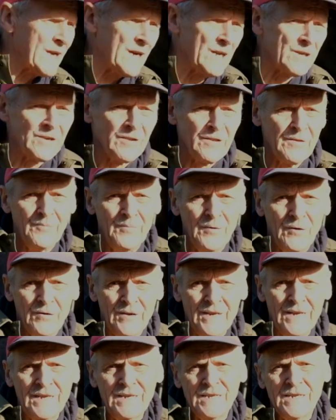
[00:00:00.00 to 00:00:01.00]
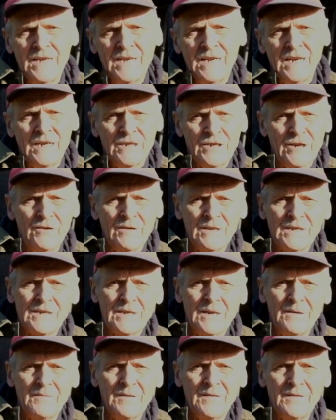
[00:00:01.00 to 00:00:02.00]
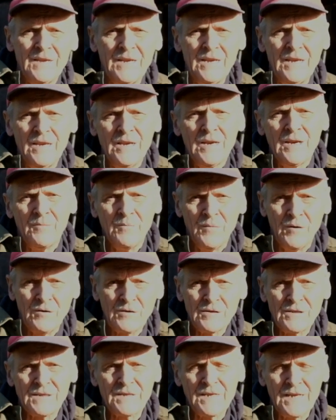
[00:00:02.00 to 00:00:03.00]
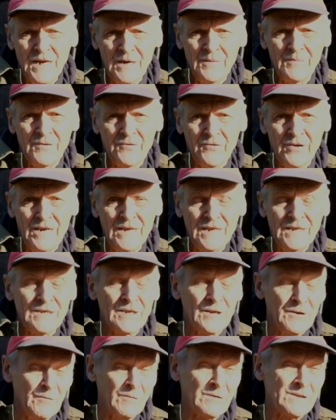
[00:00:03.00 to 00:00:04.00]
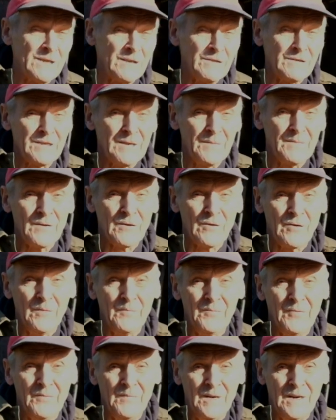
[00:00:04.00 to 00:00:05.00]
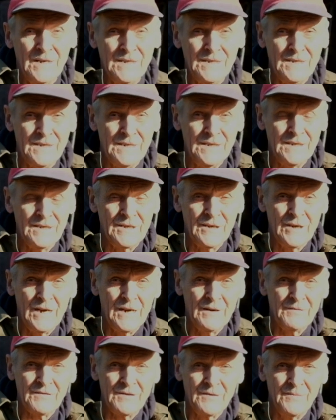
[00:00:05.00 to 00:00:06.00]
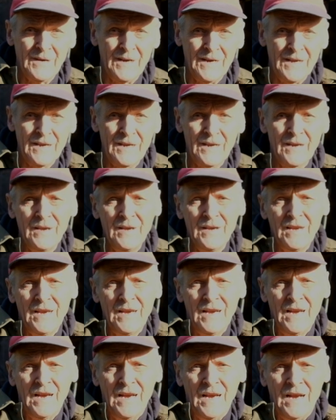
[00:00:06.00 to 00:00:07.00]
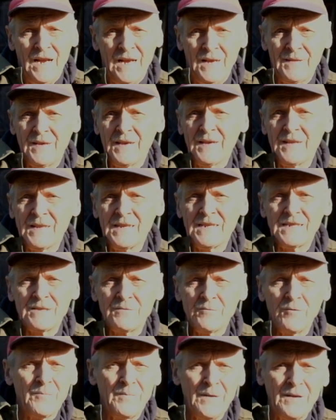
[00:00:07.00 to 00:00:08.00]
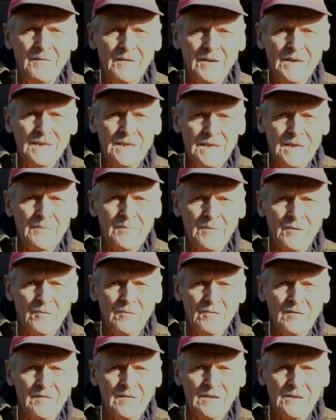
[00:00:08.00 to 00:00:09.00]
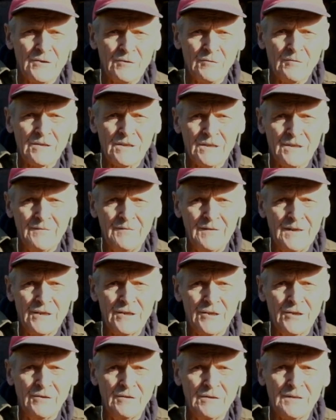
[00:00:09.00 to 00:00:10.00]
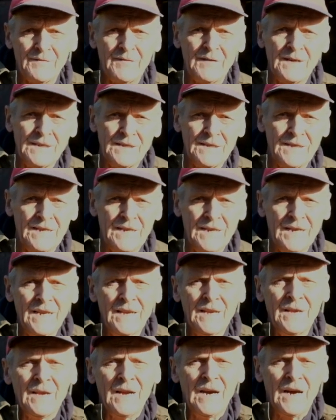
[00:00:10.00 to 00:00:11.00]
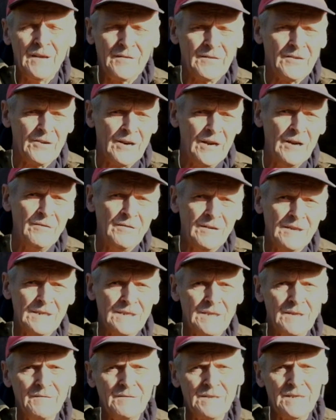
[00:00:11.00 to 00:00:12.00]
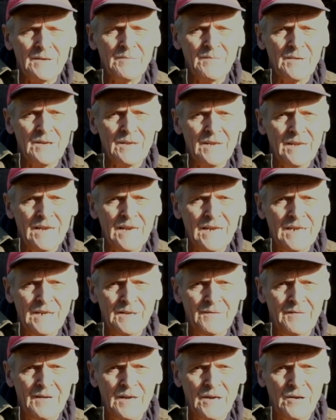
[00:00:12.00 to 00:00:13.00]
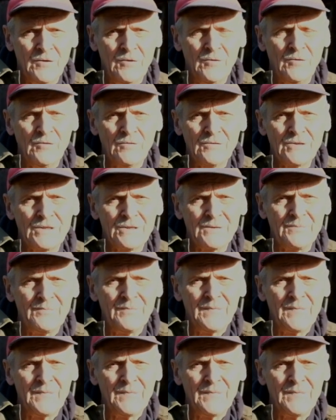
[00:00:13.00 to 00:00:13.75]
under the bonnet, showing some of the mods, the upgrades, and also some of the compromises you have to make. I think this will be very typical of the sorts of issues facing other owners of similarly aged vehicles.